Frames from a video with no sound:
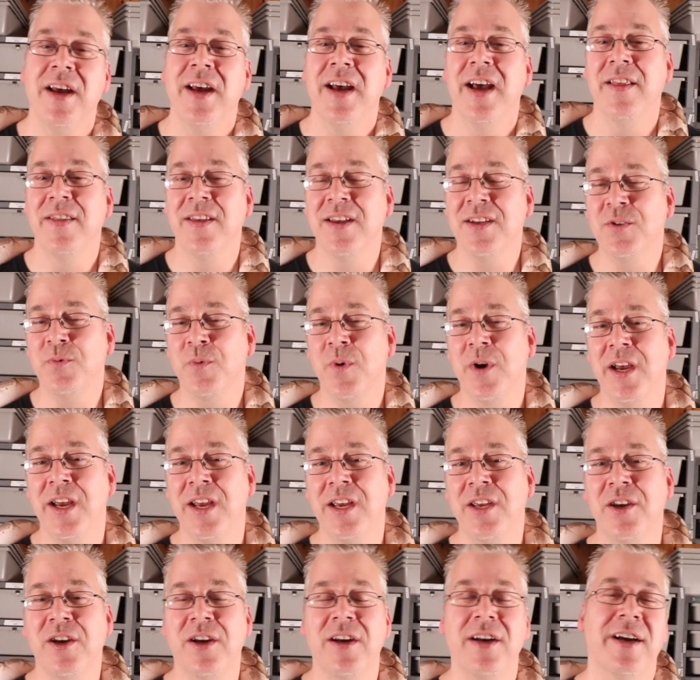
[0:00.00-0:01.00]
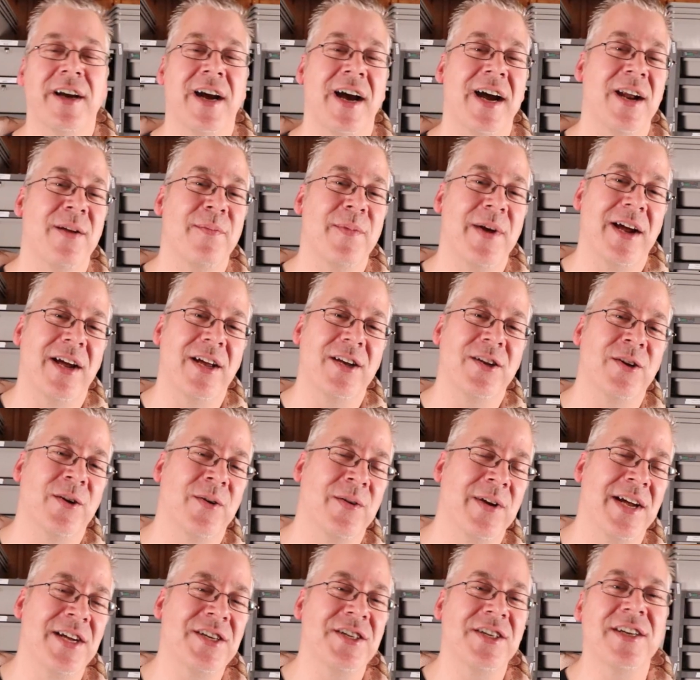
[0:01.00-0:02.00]
And this way you can kind of make a
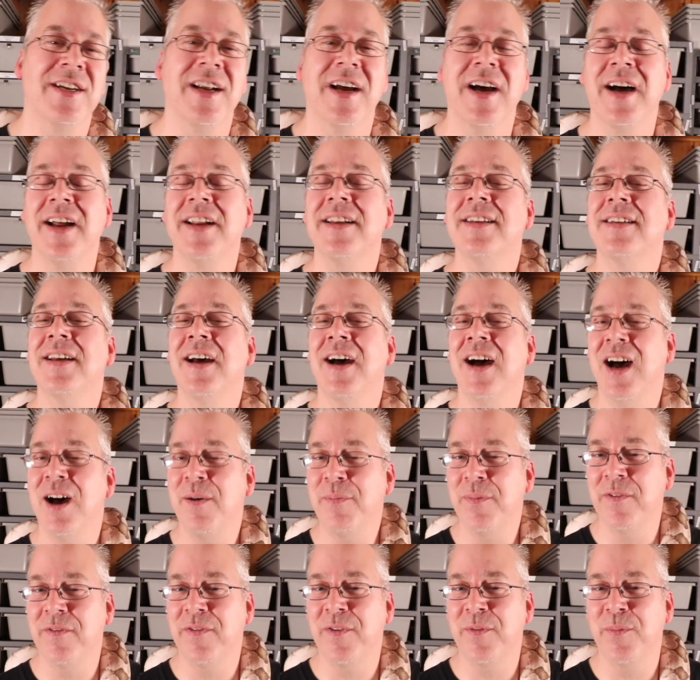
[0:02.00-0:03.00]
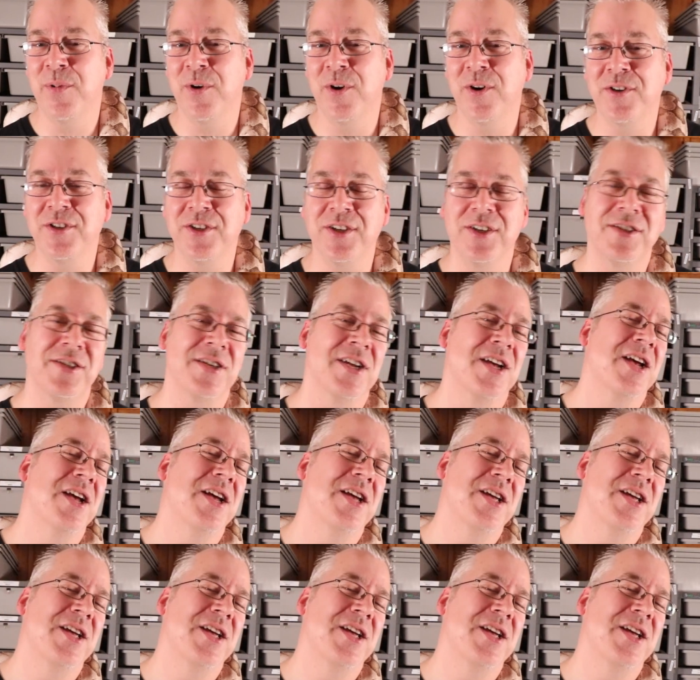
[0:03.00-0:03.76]
donation on top of a purchase.